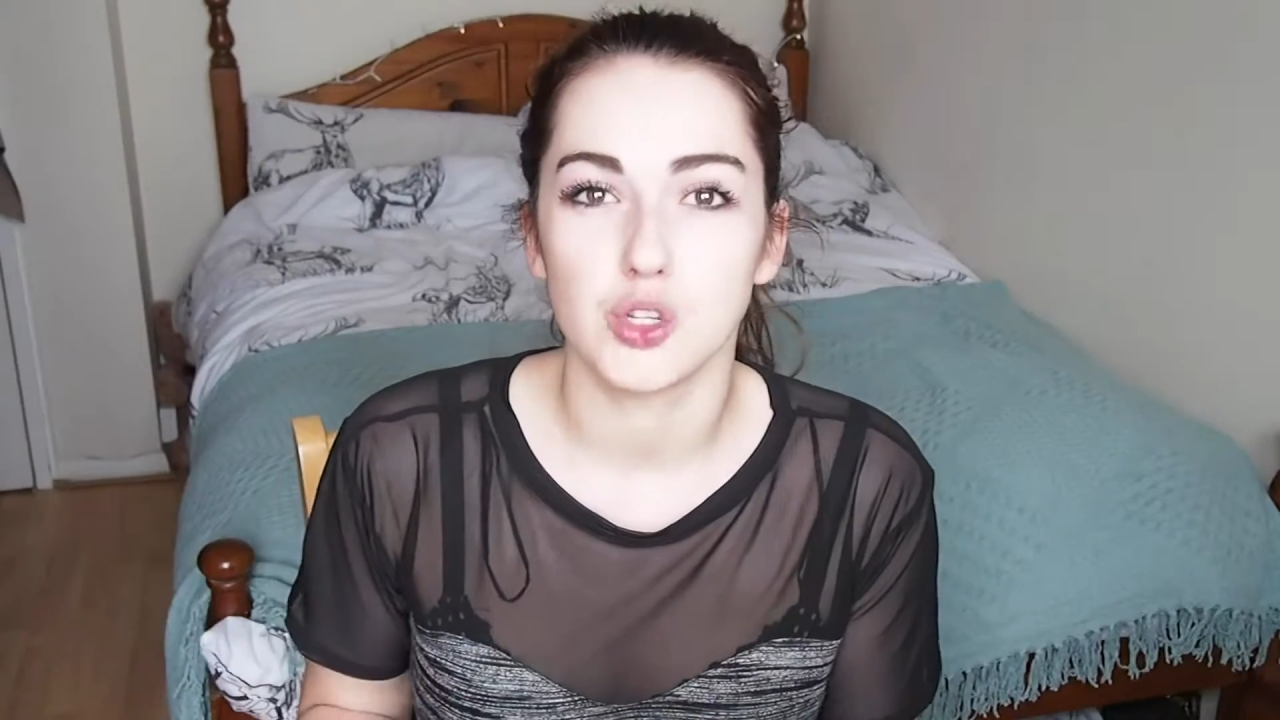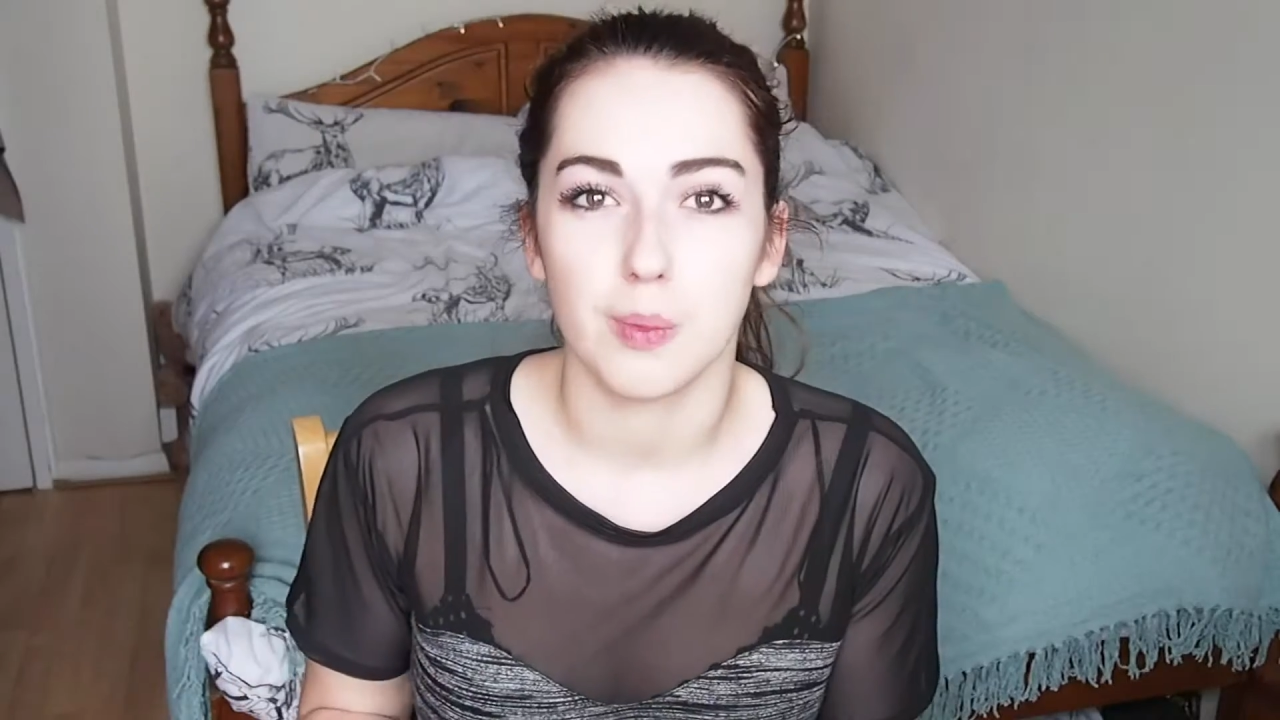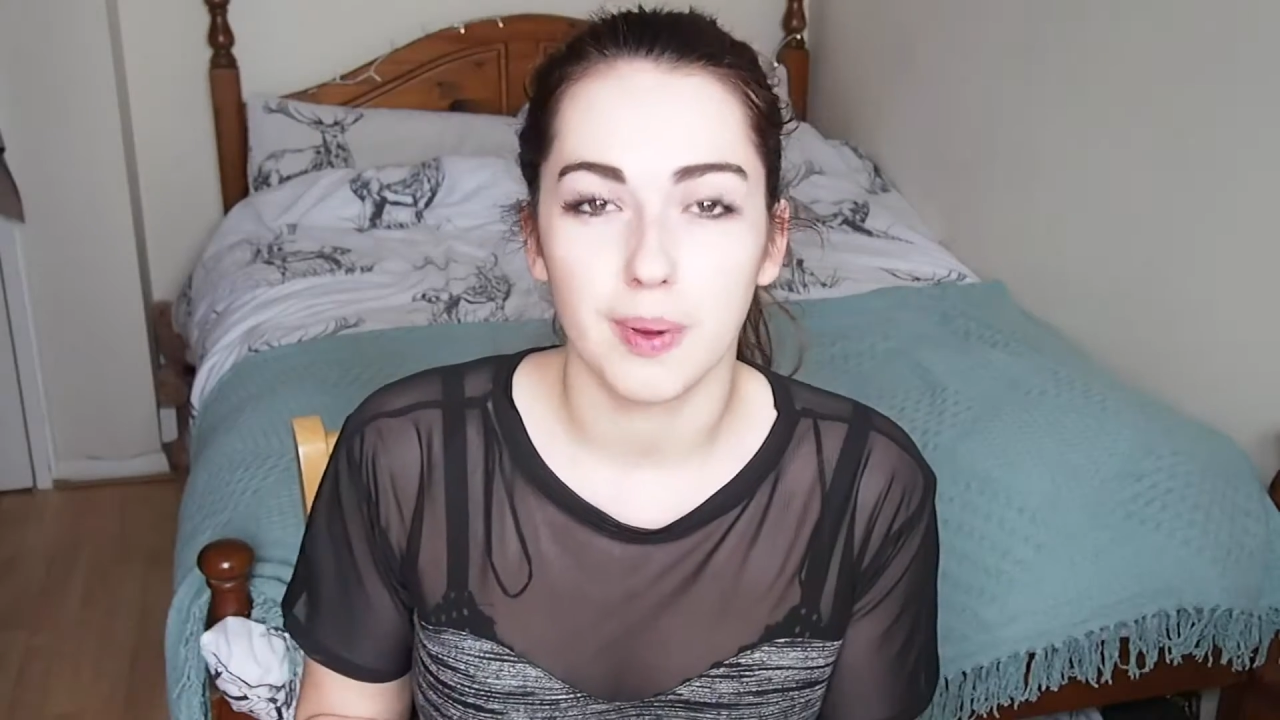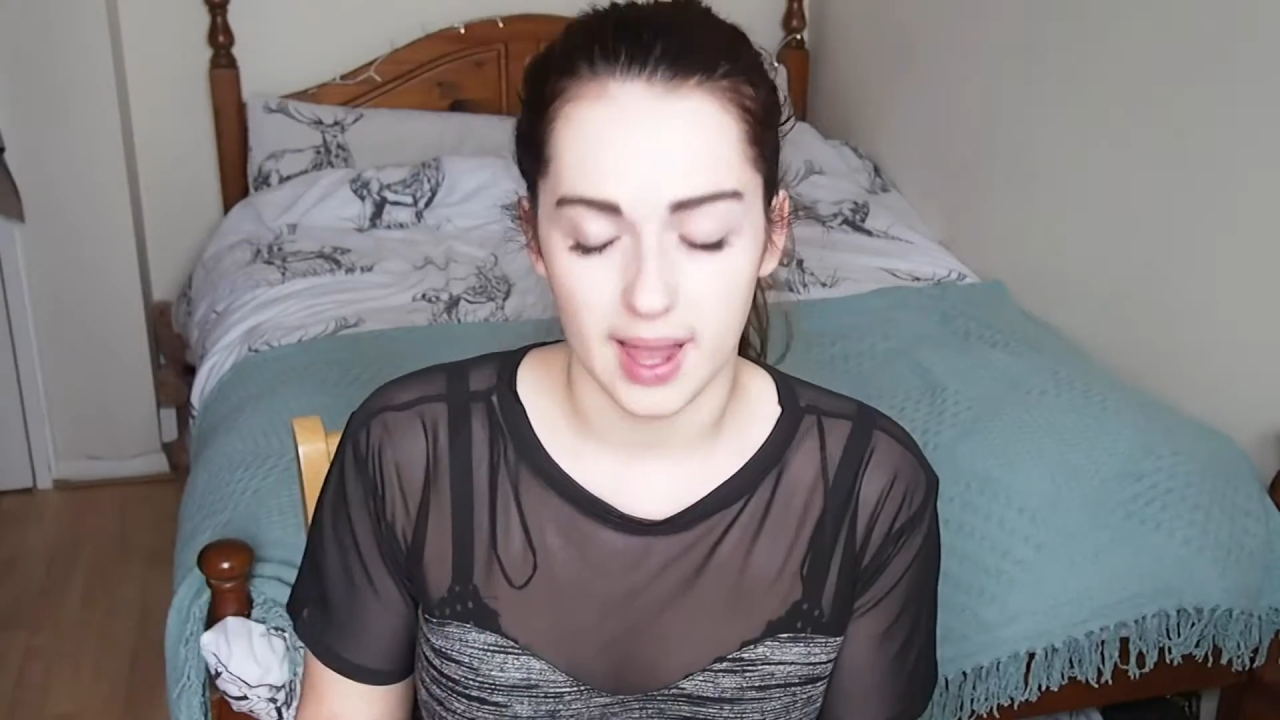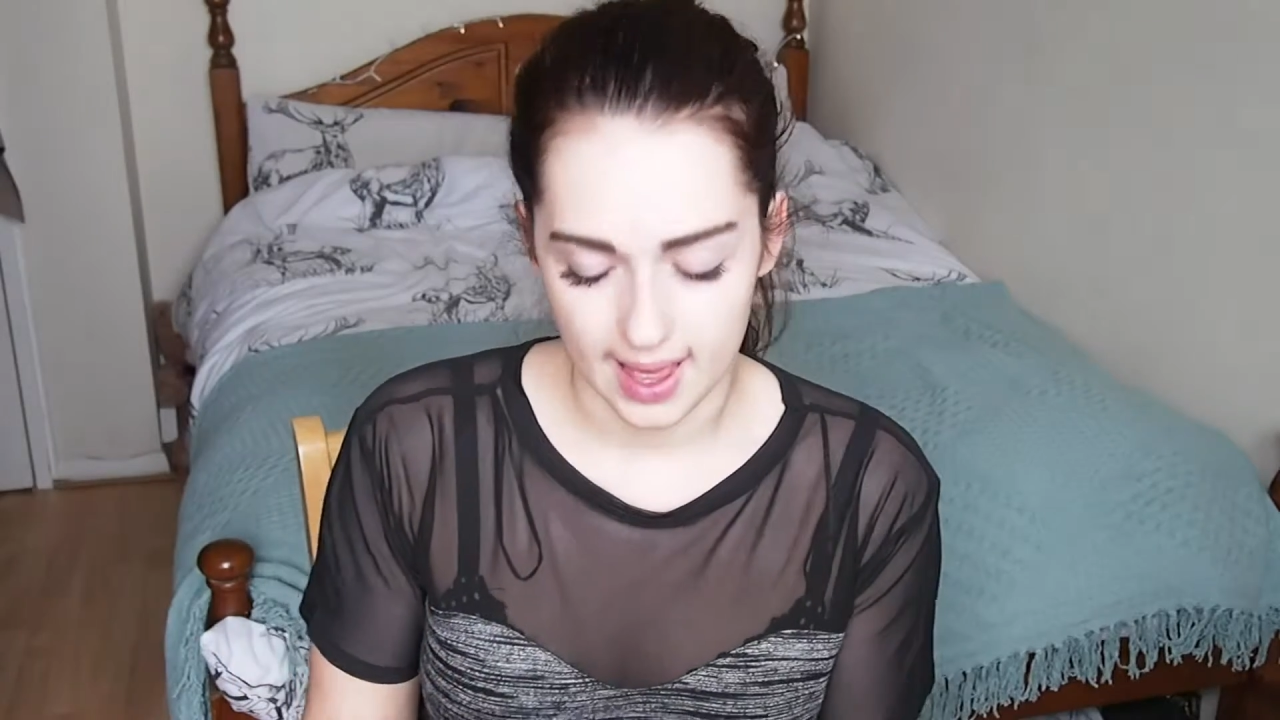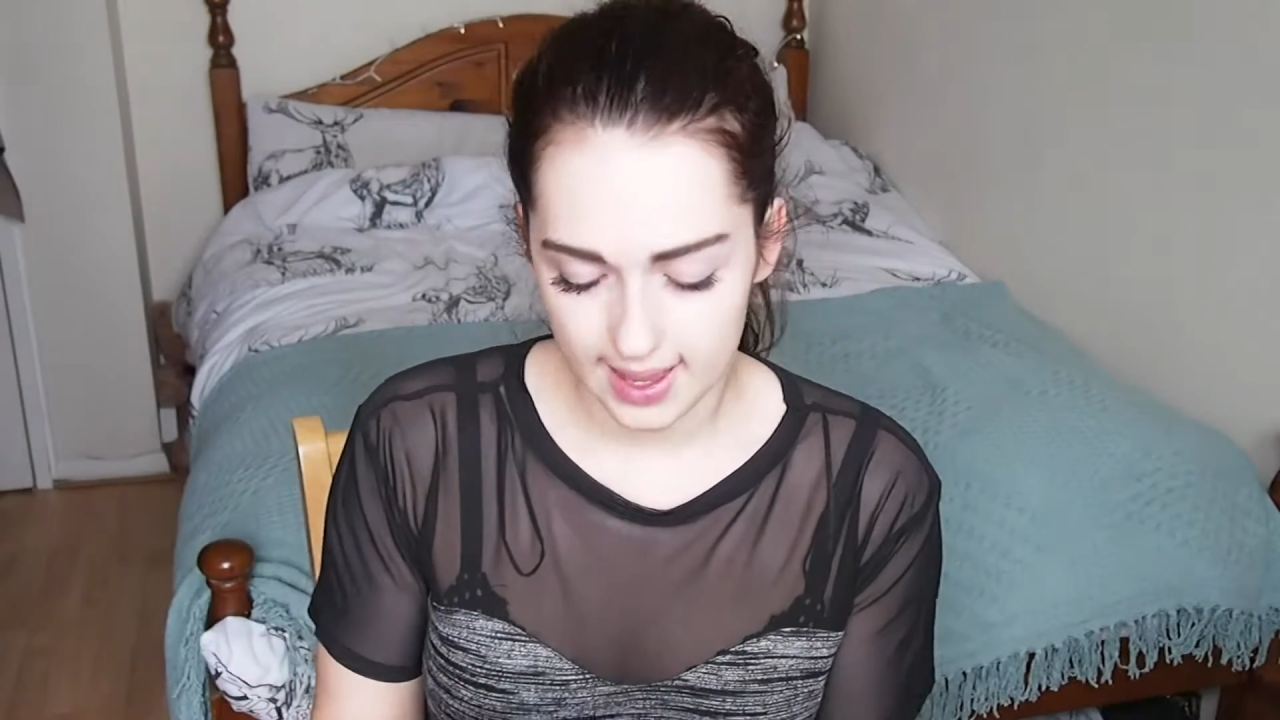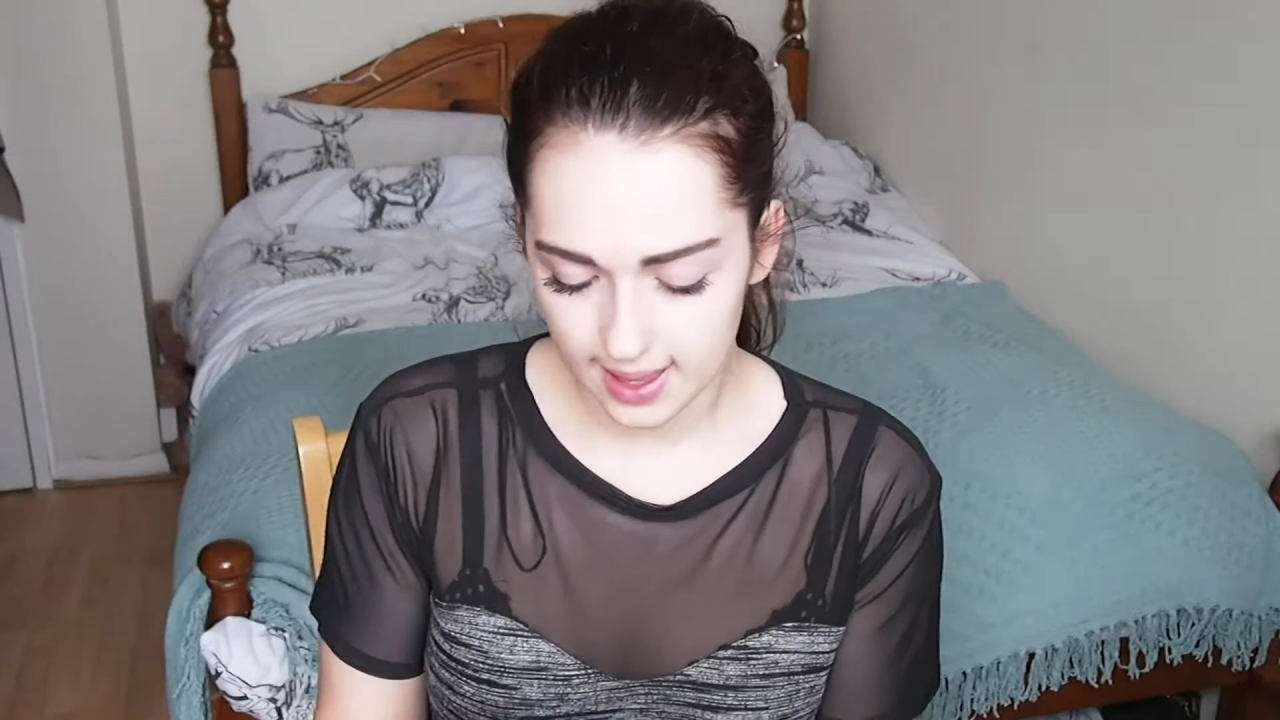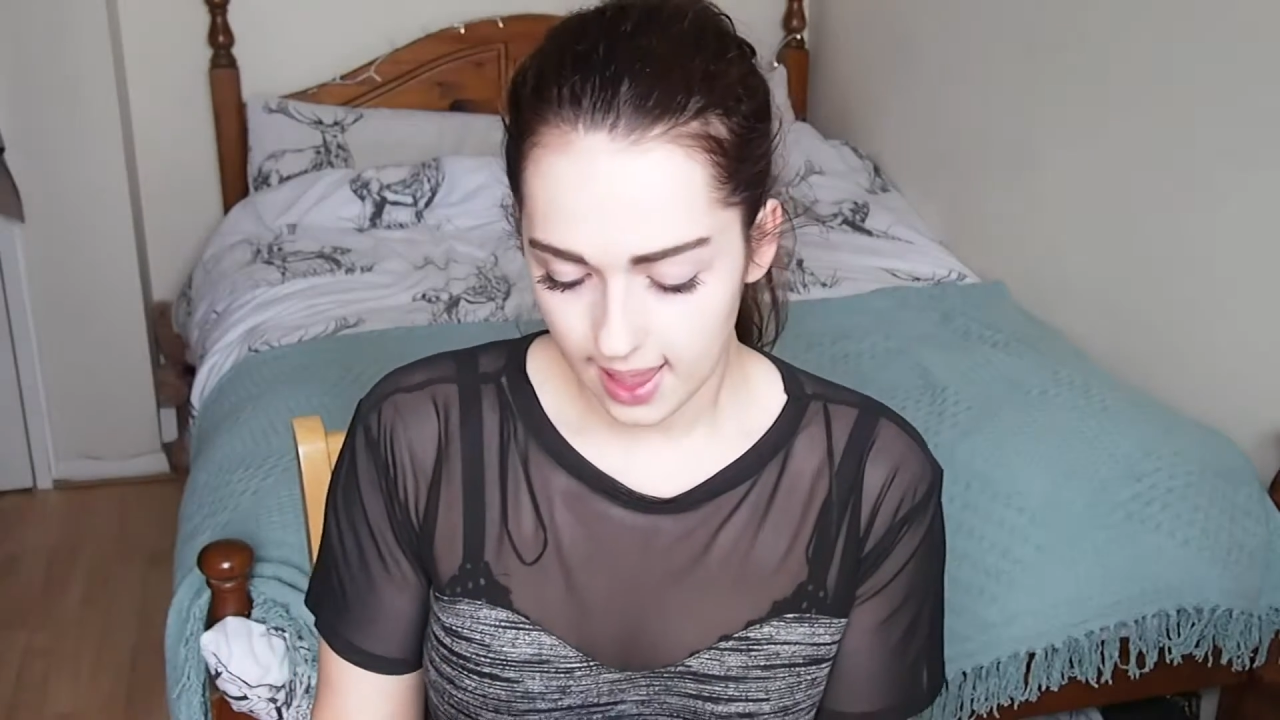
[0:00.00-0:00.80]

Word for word: to apply.